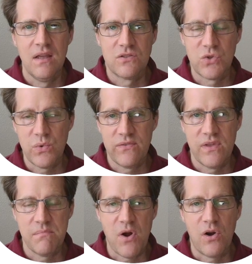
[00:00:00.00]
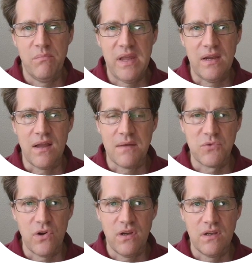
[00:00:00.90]
Two of them are being
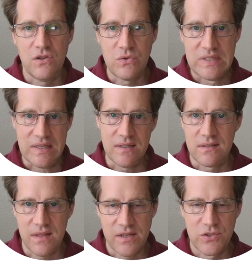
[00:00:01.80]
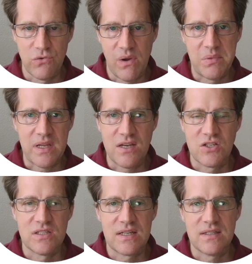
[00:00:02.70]
upgraded using a logical
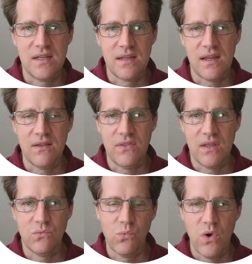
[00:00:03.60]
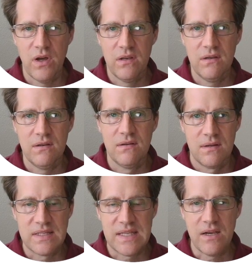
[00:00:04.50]
replication technique, and then one
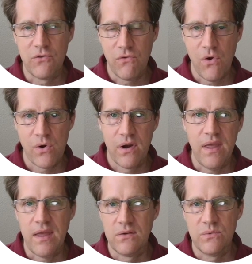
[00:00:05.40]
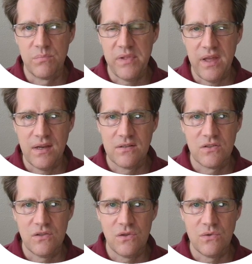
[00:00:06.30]
is in Aurora, and we're planning
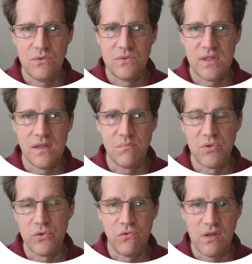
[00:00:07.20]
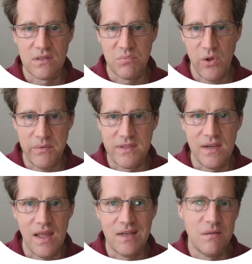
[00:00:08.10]
to use the blue-green deployment
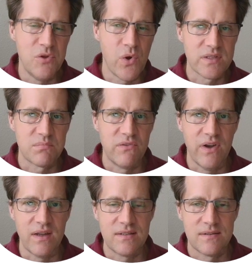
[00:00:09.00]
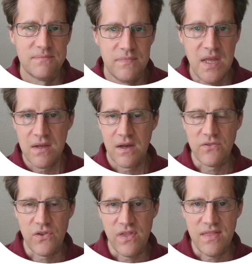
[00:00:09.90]
that AWS provides.
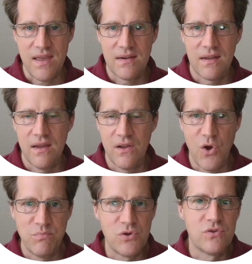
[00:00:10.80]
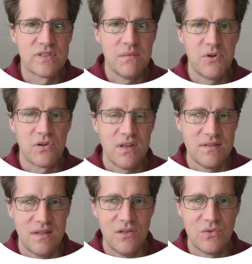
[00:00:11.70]
Other than that, I hope your summer
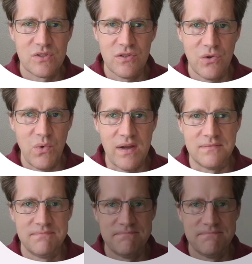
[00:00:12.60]
continues to go well.